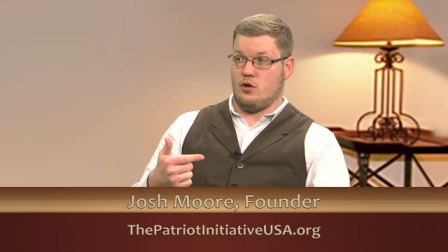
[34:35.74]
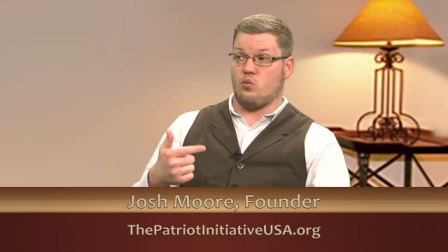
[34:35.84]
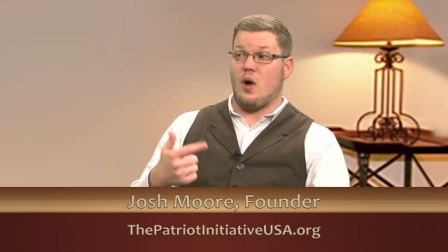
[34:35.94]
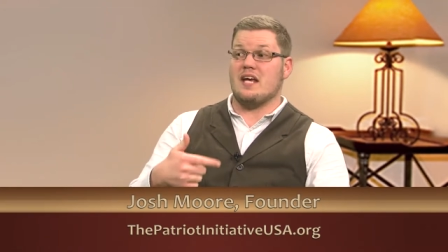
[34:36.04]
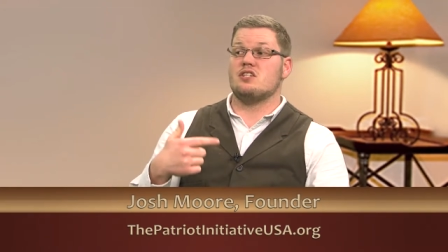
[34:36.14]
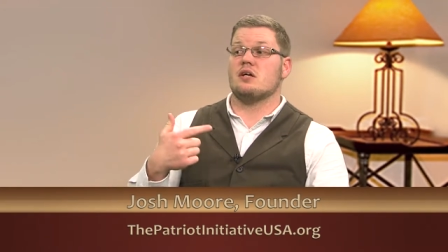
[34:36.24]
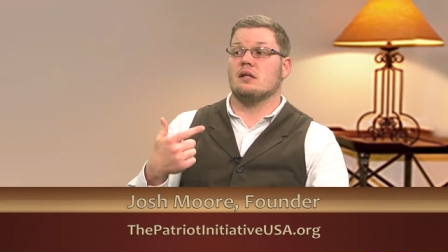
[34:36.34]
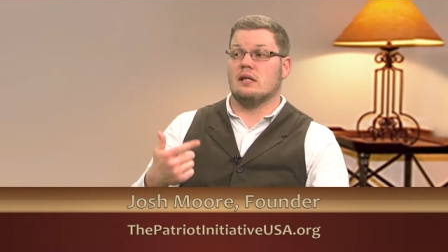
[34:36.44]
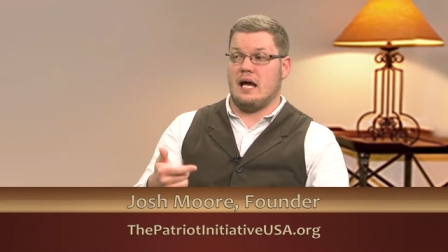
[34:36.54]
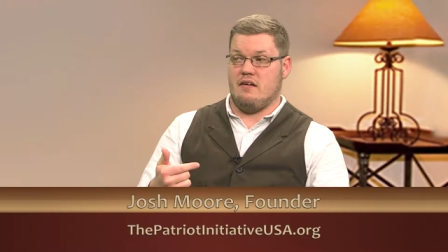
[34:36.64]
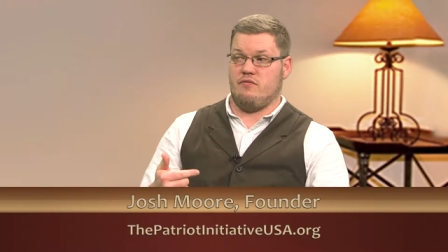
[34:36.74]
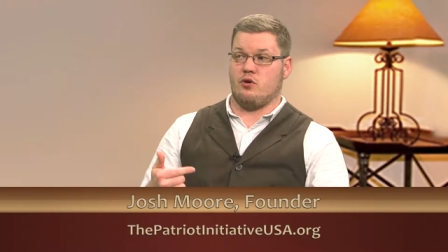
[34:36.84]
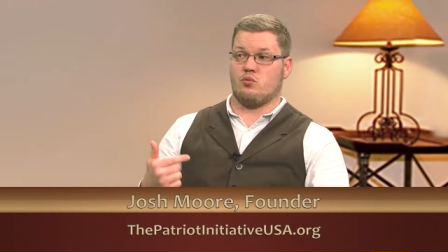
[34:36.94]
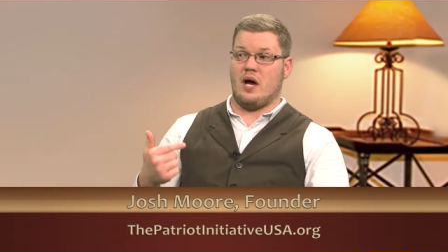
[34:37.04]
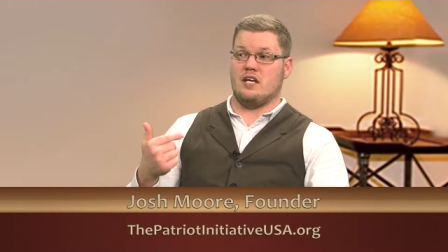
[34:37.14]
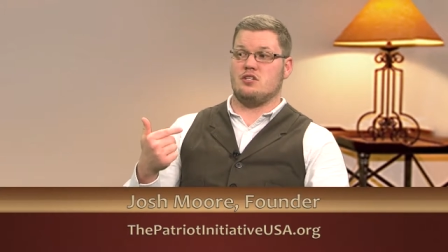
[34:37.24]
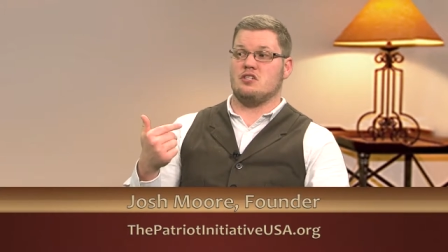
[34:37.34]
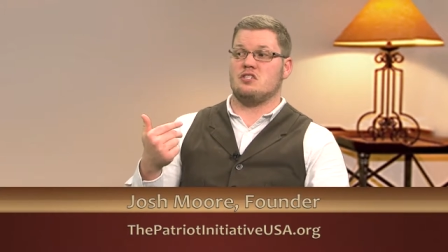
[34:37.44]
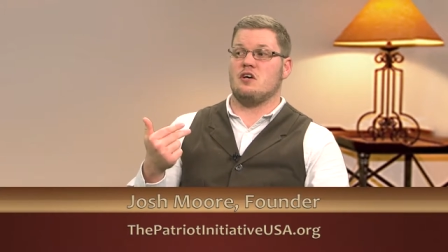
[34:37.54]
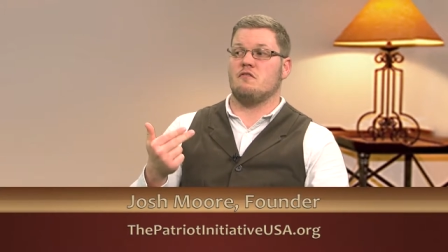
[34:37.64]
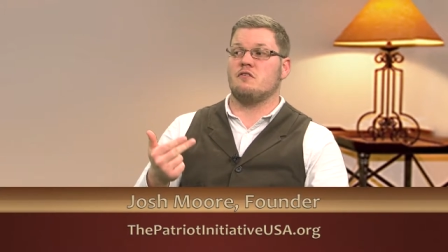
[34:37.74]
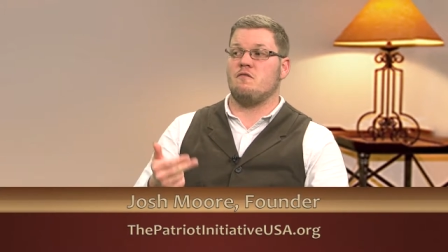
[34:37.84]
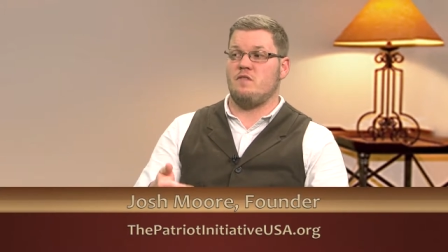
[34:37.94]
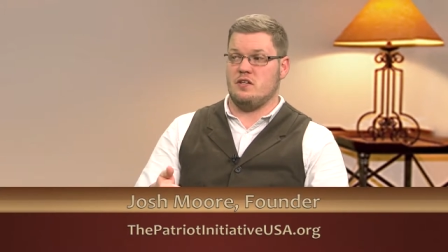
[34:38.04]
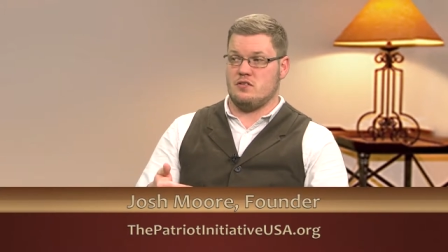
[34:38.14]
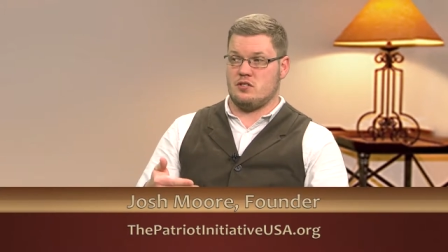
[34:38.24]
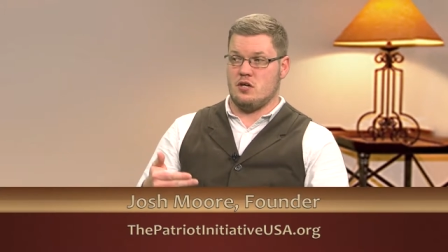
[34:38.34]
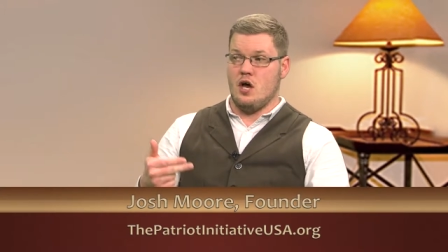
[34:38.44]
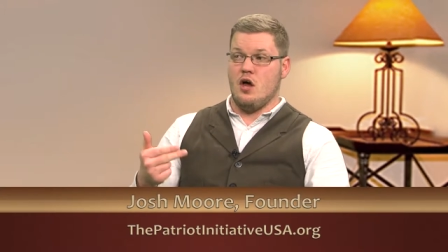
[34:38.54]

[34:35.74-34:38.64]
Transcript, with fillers: the right to life, the right to self-defense,